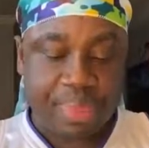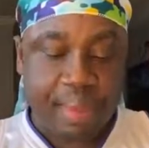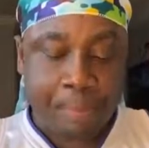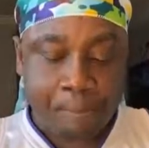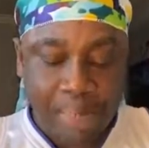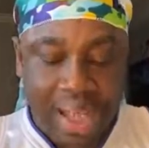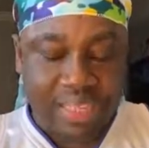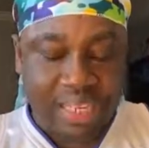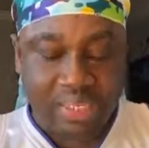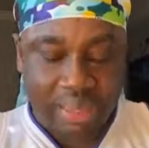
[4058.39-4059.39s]
bad
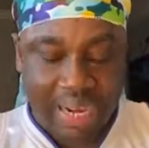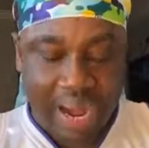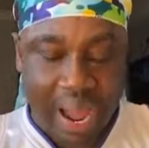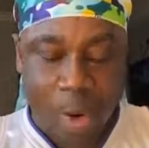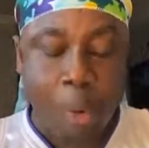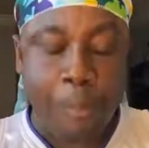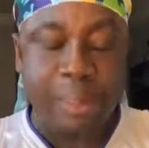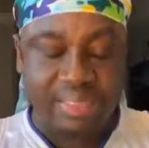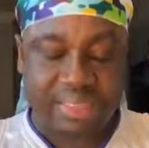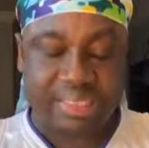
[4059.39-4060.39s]
statements now, or
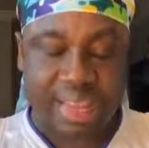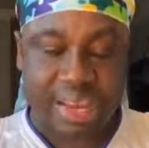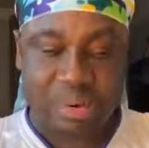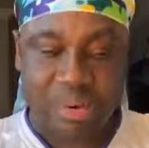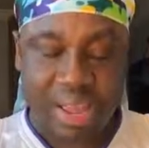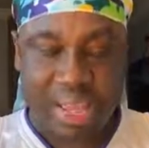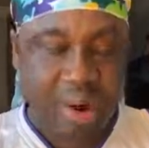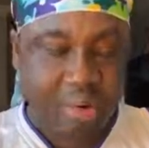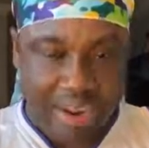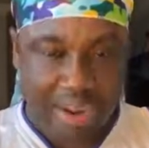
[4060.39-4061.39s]
present, you know, and you're
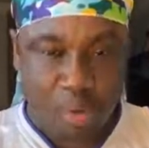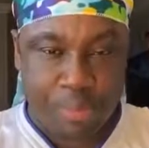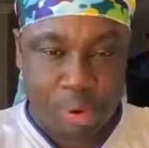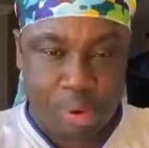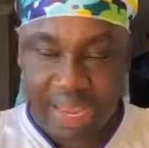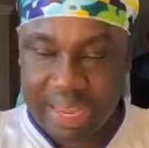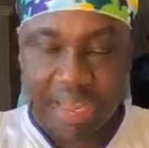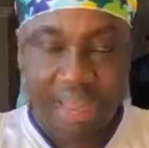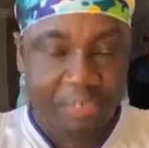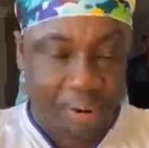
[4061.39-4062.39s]
credible because a
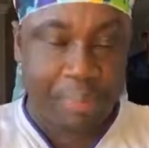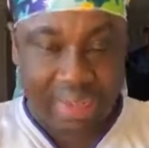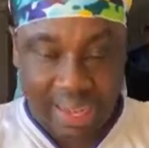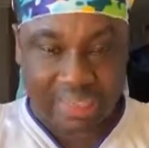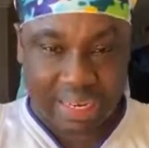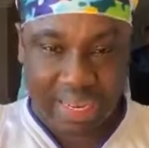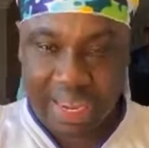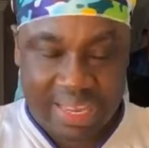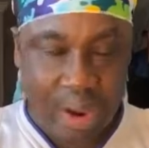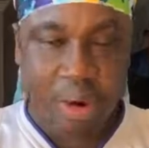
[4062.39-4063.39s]
fabricated, and
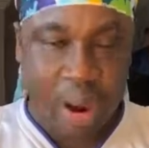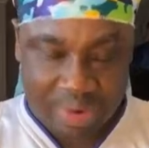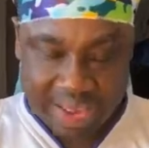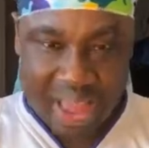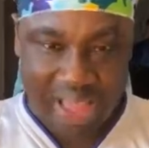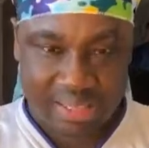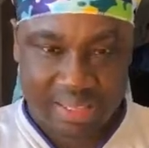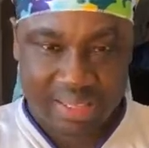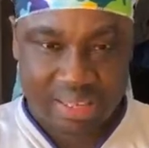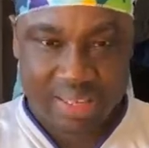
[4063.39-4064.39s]
you're wild, yeah.
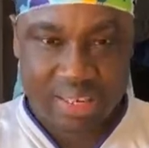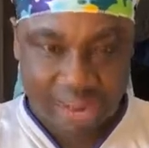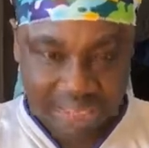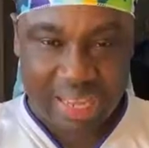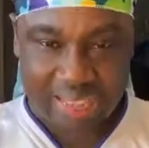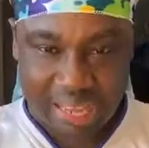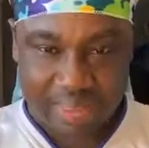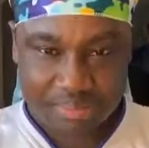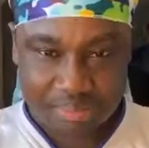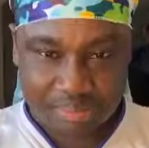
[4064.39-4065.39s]
But yes, yeah.
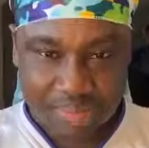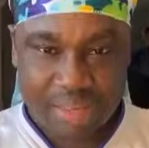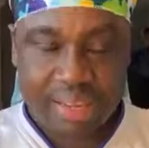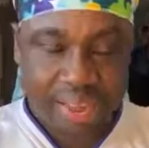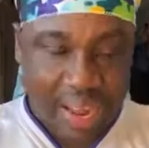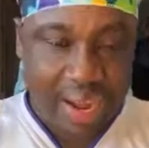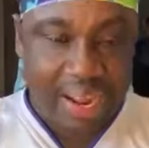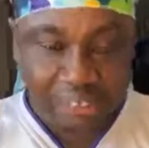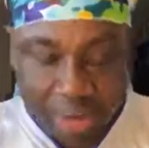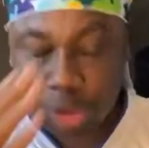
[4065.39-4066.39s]
And I am
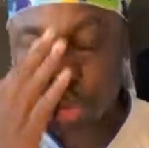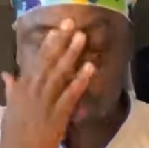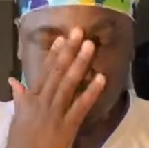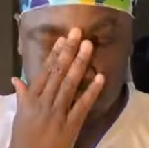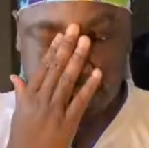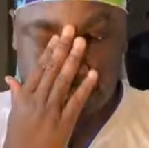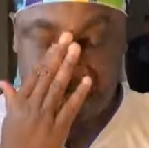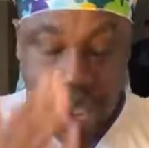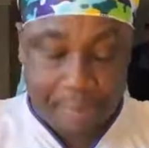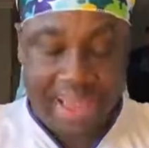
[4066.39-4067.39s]
fair to some talk.
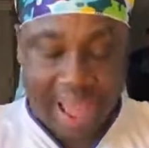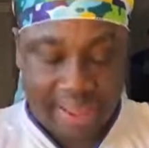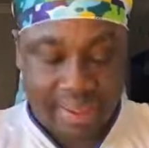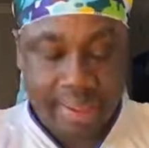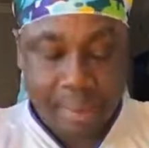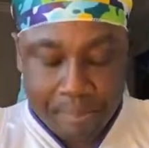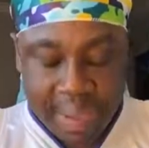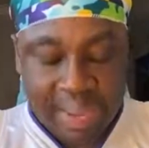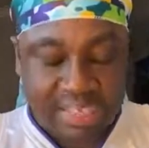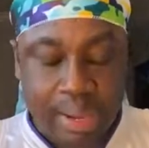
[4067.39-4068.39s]
ABA, make
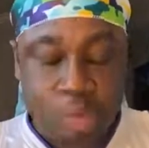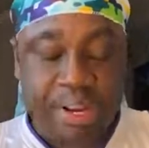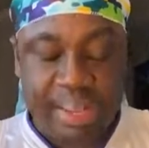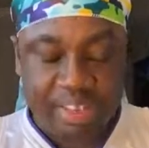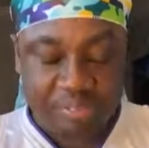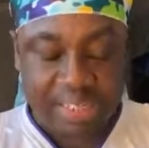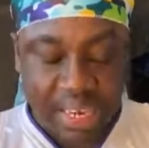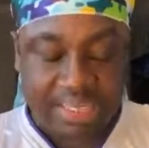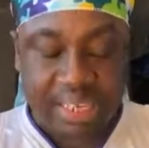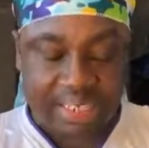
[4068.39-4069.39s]
us a wood invitation
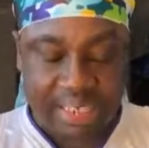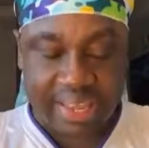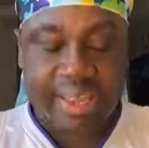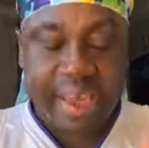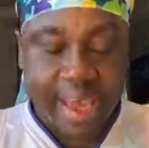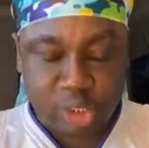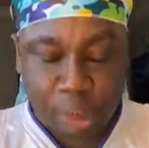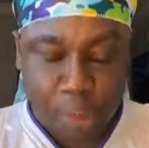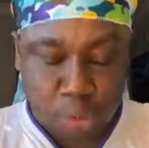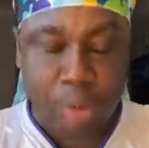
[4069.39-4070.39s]
letter and support
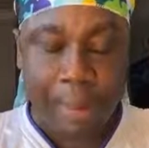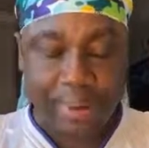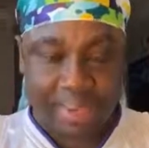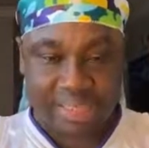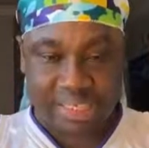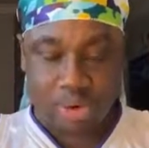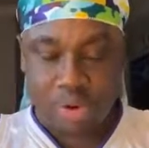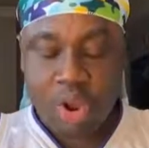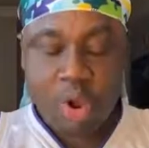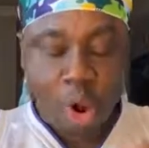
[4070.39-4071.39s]
to application
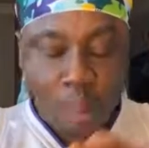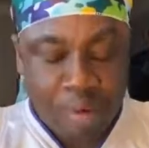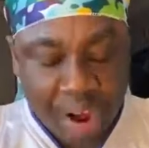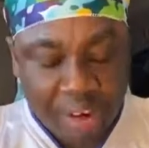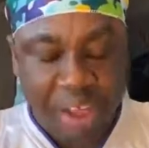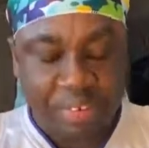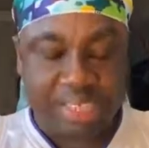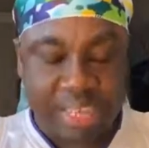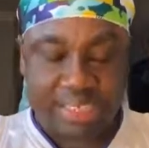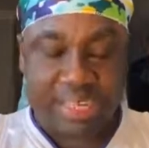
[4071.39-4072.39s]
or more verify
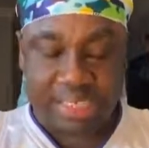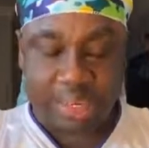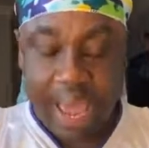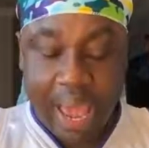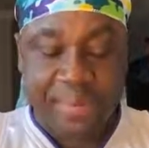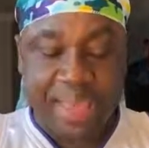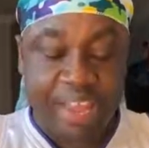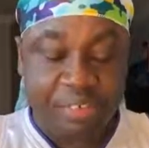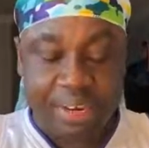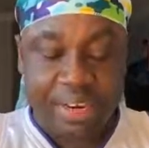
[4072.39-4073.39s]
invitation letter. ABA,
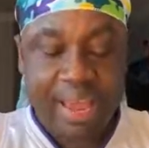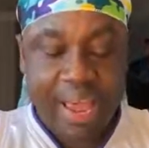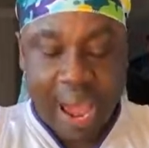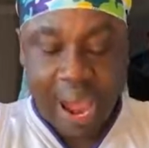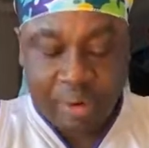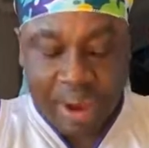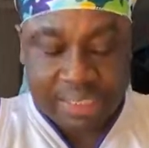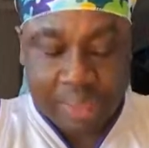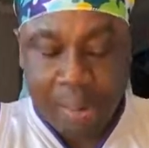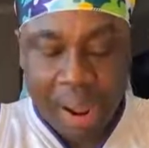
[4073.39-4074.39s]
even address in
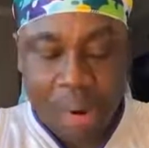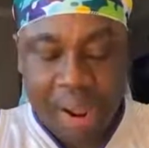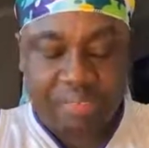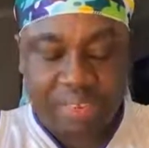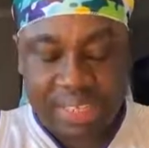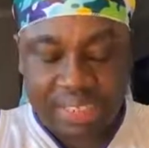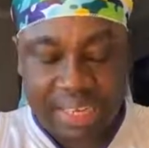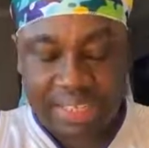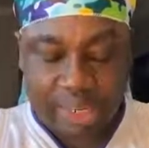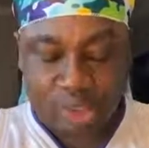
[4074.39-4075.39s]
point what invitation letter
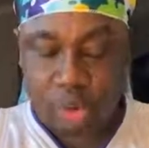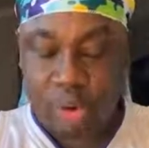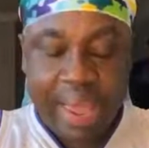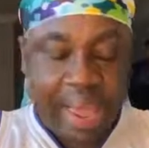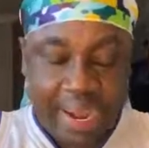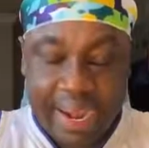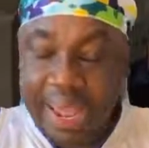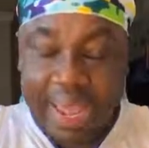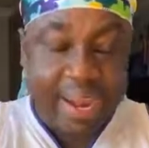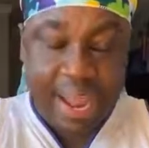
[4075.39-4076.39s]
is on
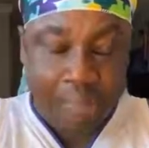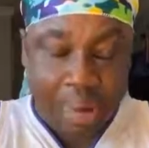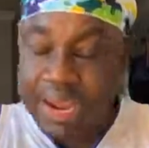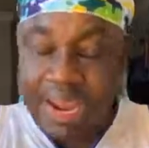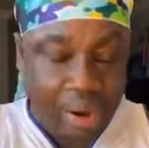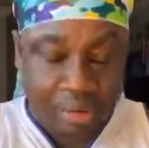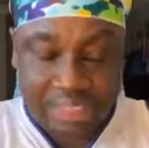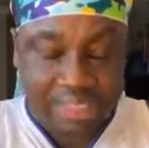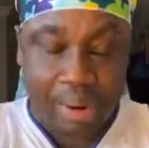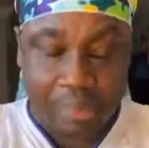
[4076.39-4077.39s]
any address in
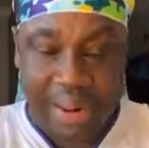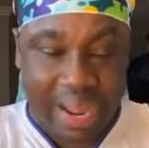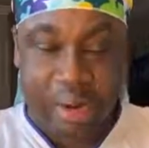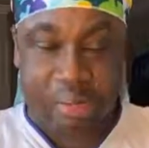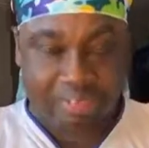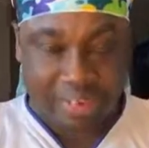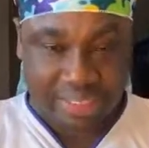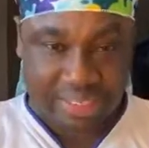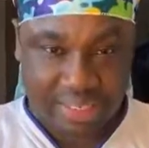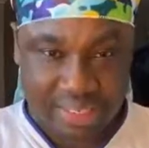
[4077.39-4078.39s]
America. I'm reflected.
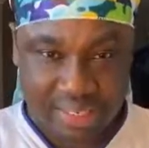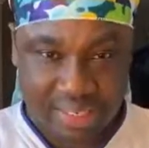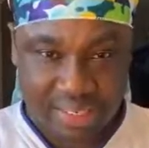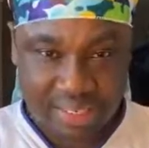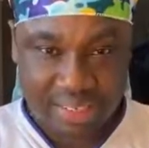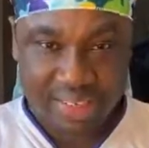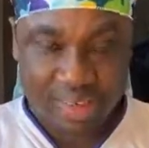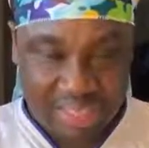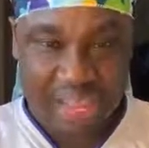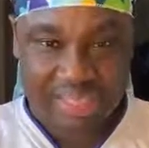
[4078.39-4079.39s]
What else here?